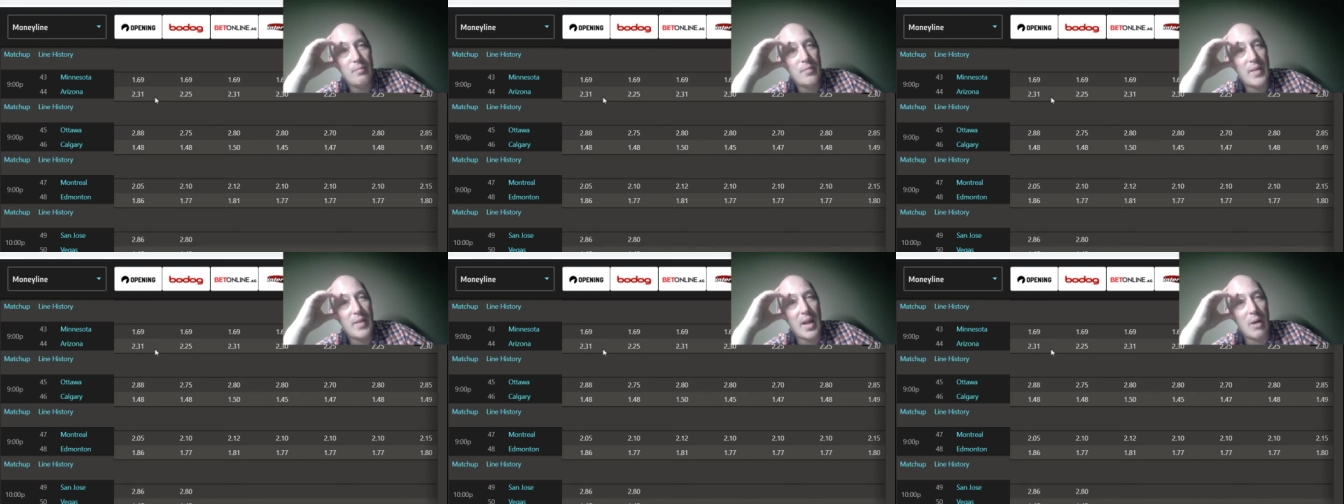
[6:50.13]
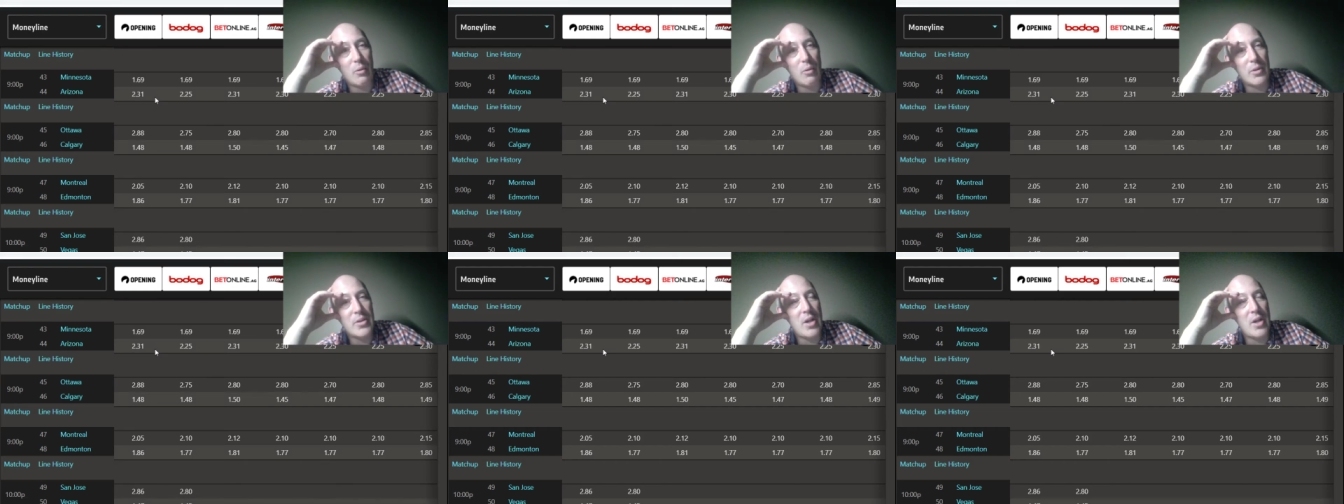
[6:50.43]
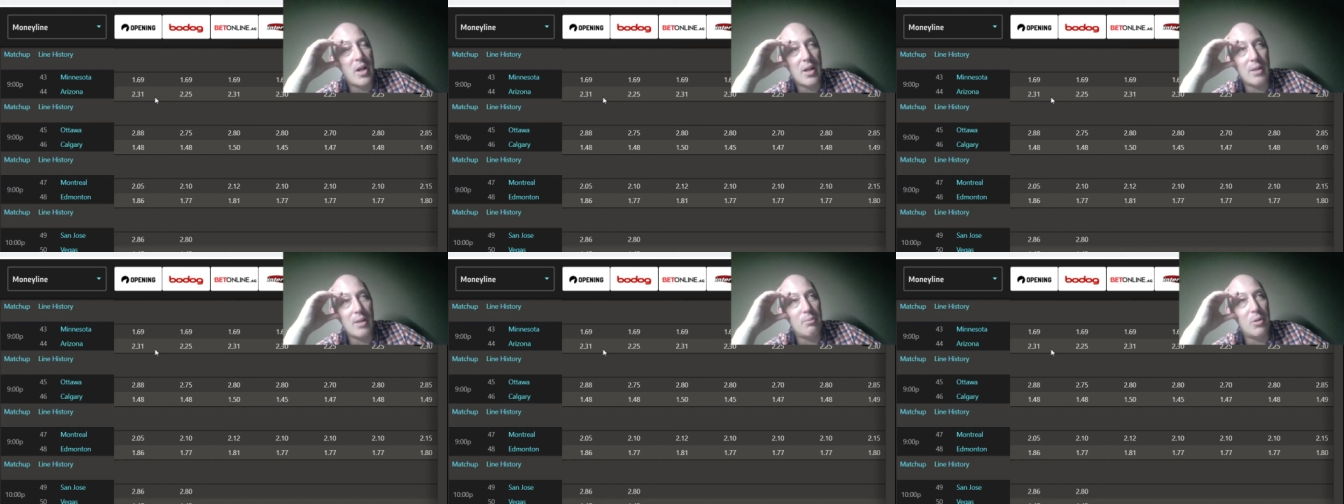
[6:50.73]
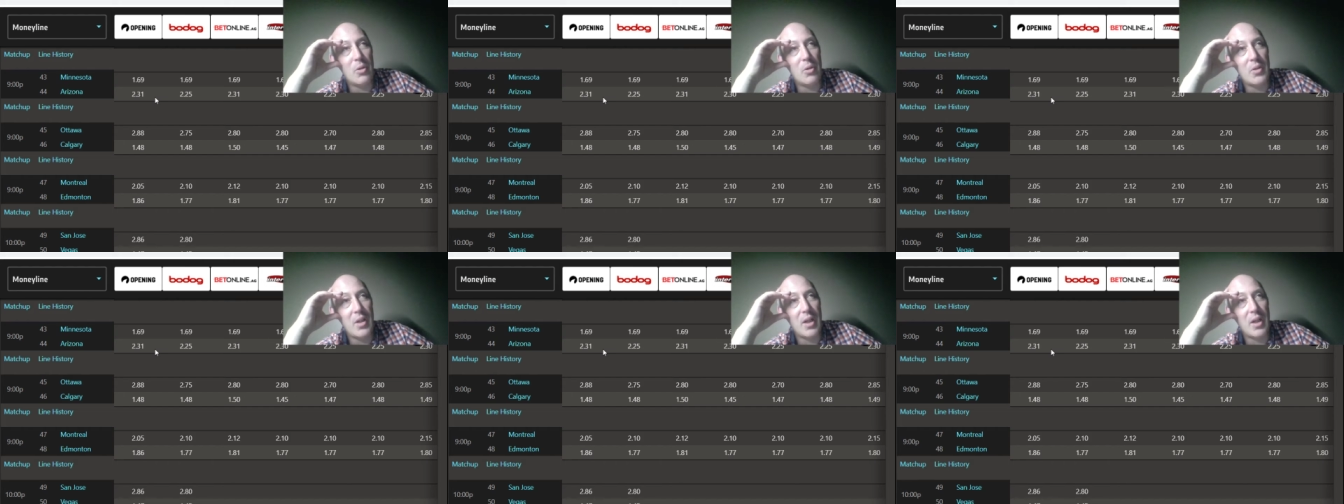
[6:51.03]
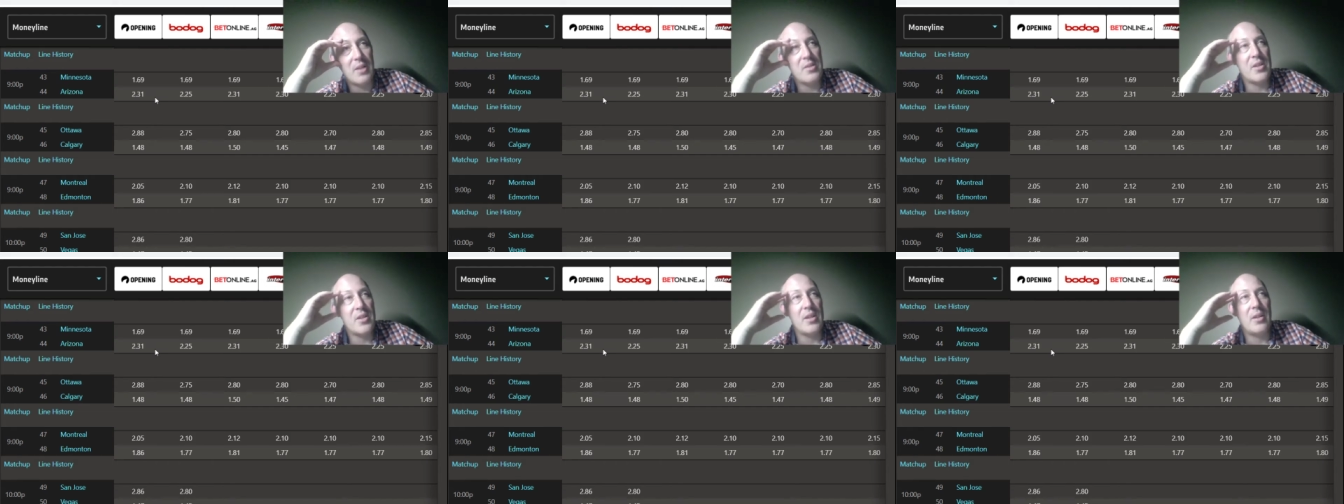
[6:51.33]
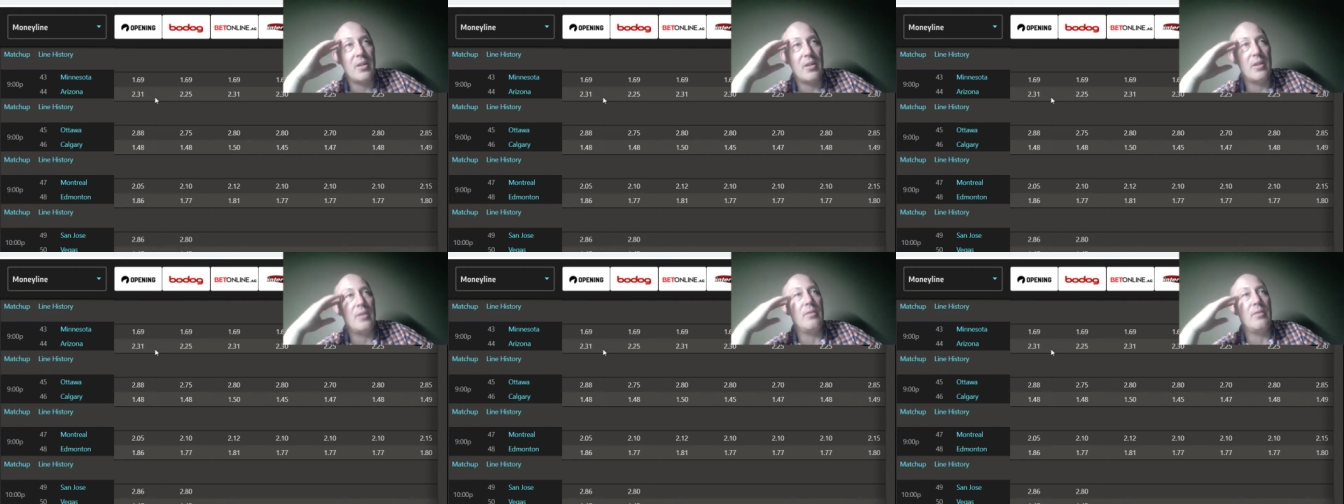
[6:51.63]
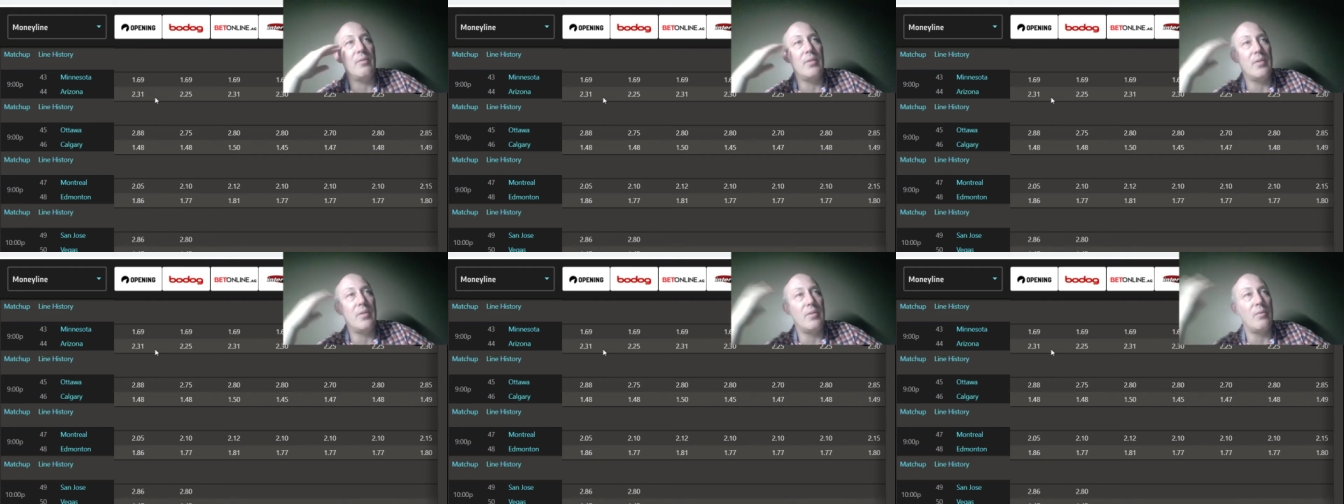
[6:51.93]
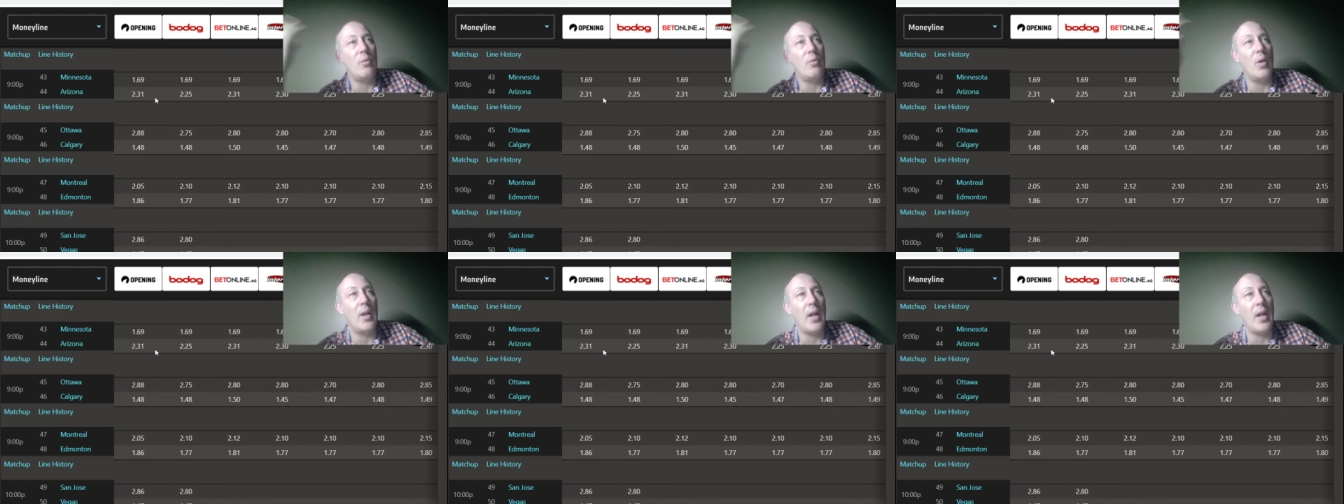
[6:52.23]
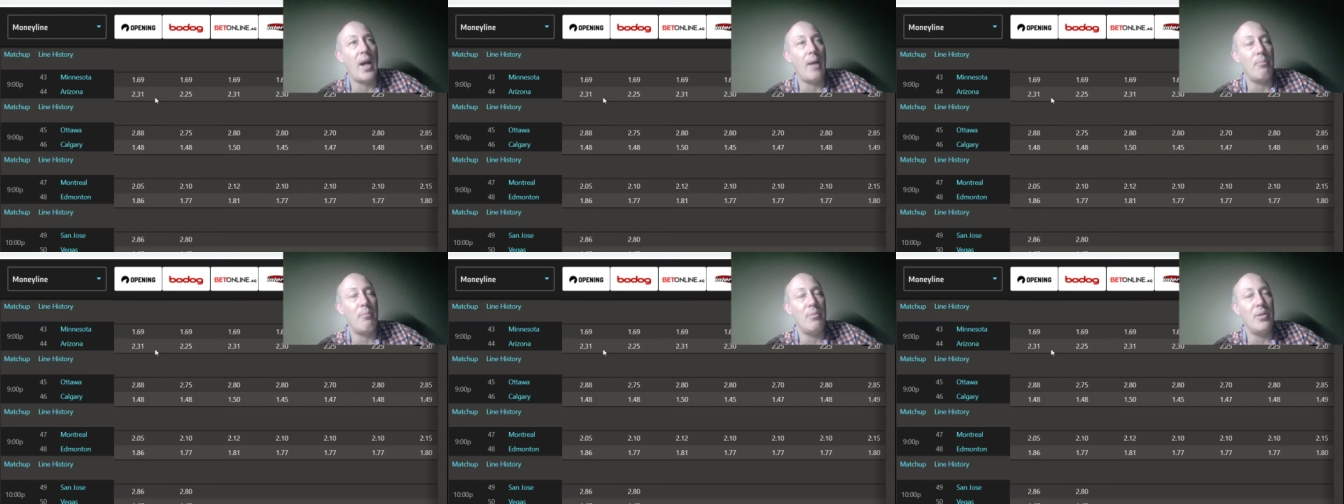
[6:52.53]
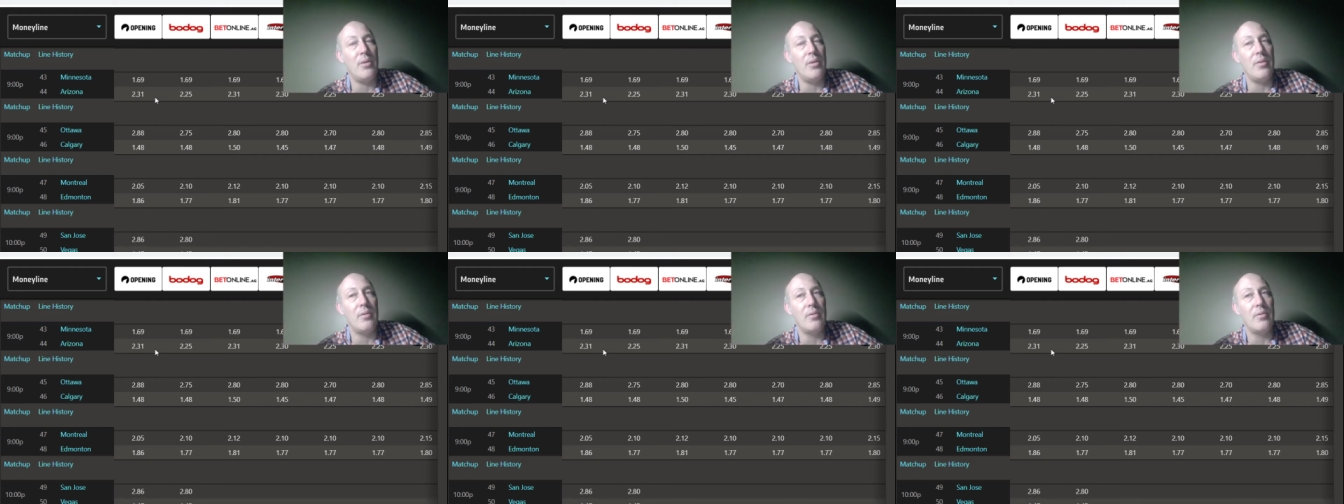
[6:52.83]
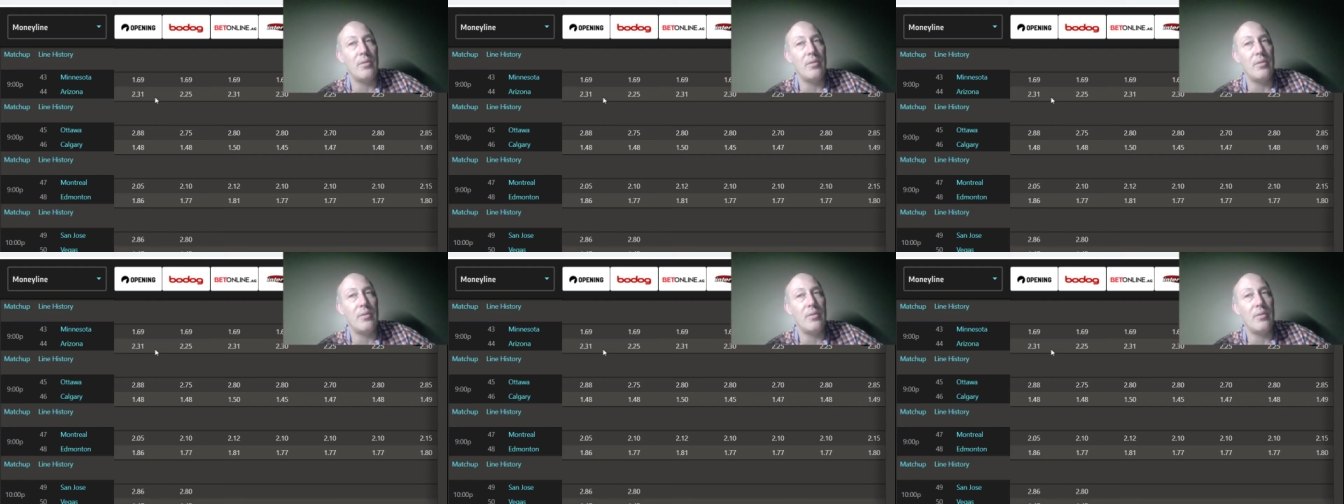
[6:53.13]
Now, we'll talk about guts here and what happened